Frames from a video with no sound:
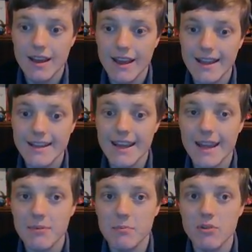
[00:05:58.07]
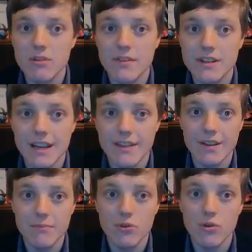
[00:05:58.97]
and capable of
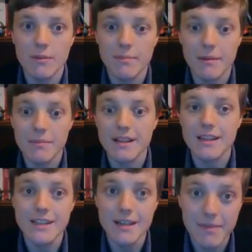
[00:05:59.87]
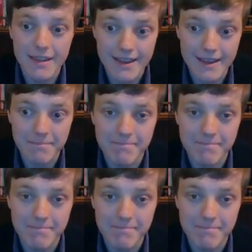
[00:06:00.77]
achieving broader public legitimacy.